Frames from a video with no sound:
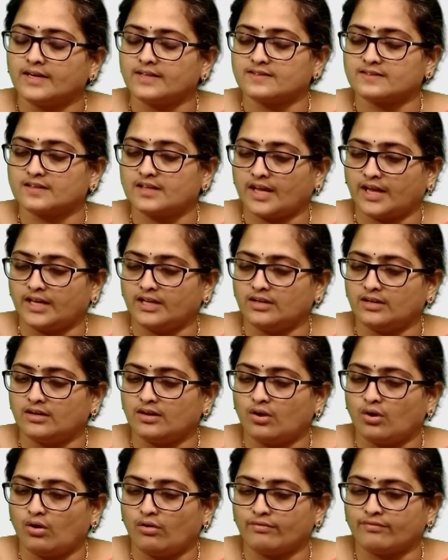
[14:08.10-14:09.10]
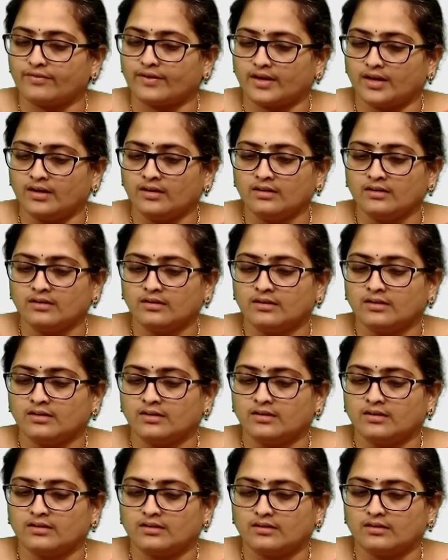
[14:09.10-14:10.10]
gain of a
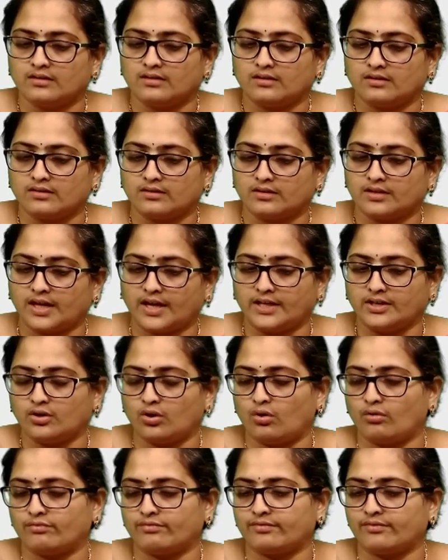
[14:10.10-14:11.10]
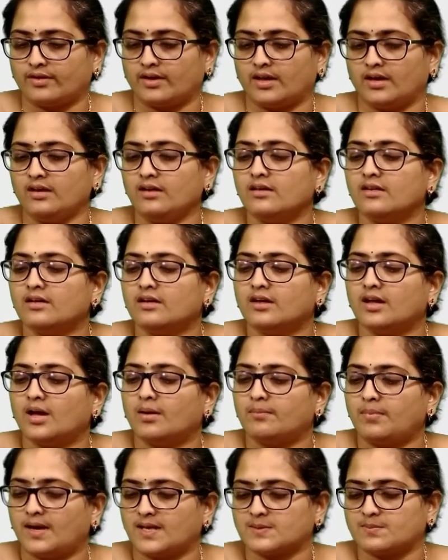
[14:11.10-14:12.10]

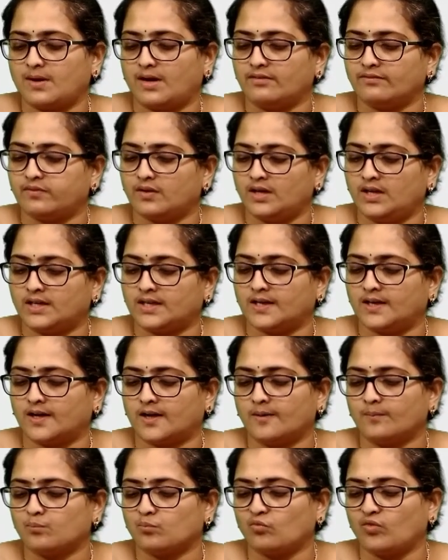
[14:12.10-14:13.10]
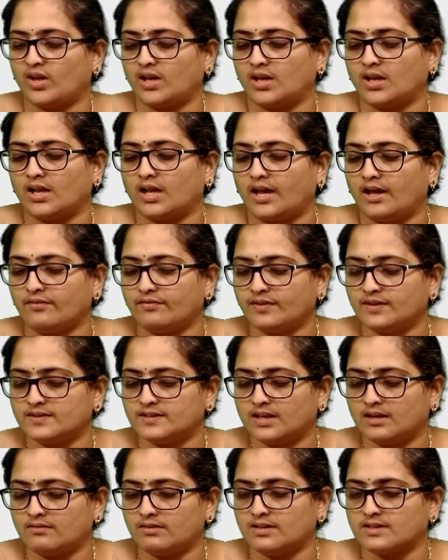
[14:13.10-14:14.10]
passband filter. When F is
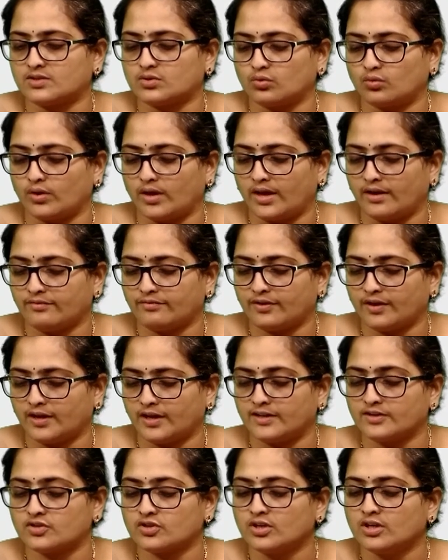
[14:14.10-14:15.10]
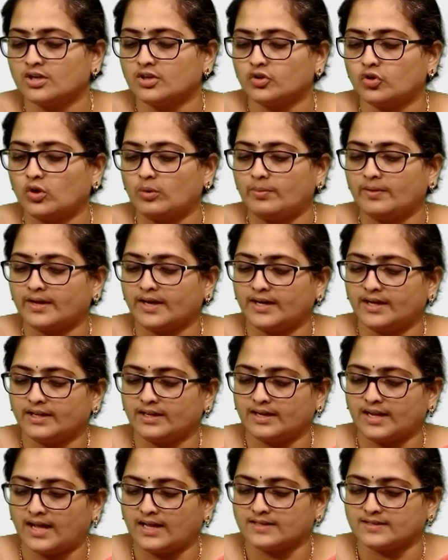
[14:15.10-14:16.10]
equals to FH, you will be getting
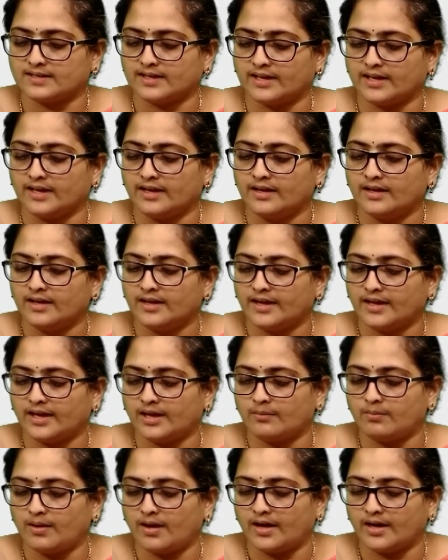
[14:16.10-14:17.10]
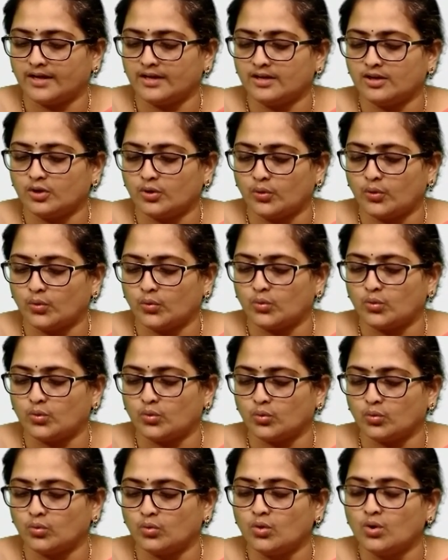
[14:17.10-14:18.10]
it as a by root
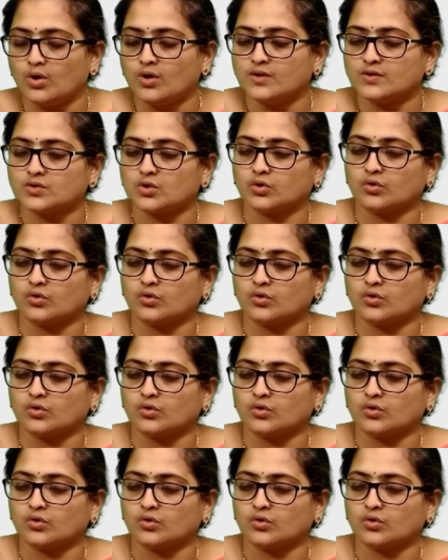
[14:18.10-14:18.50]
2. So, your